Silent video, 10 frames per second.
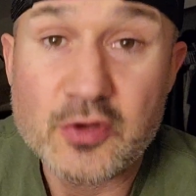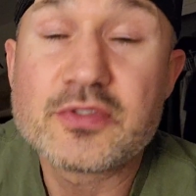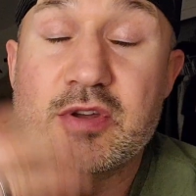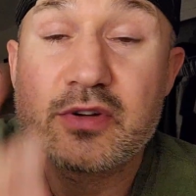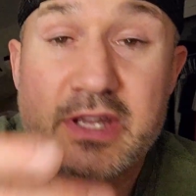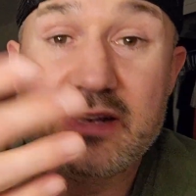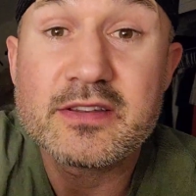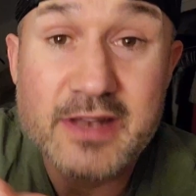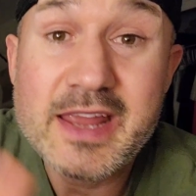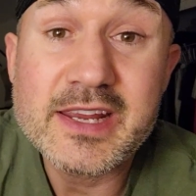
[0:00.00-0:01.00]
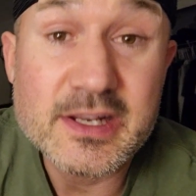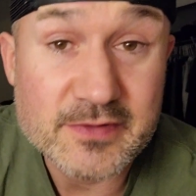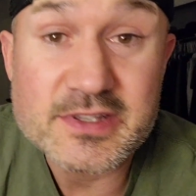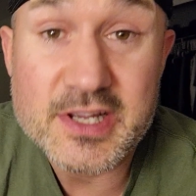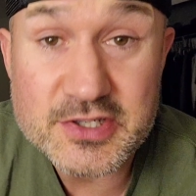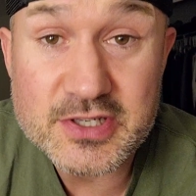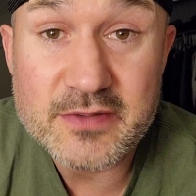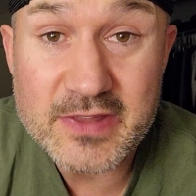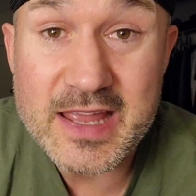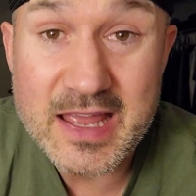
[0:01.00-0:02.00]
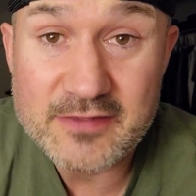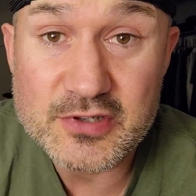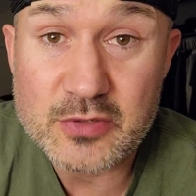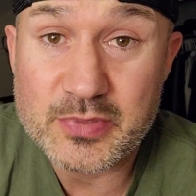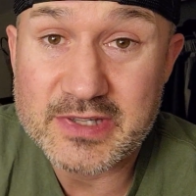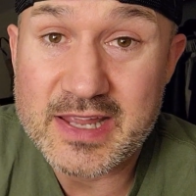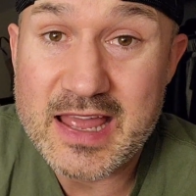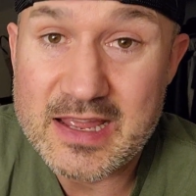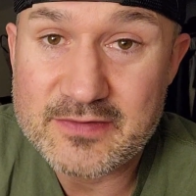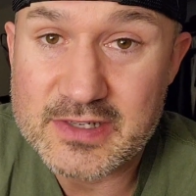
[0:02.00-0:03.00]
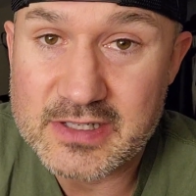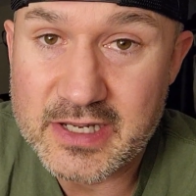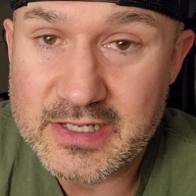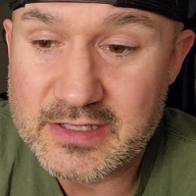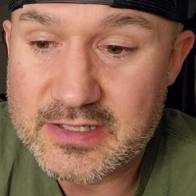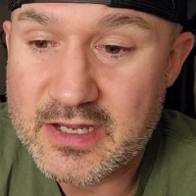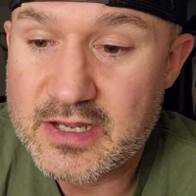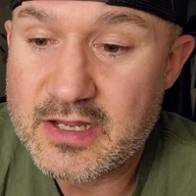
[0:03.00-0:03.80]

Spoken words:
they'll get negative attention if they have to, but they have to get it.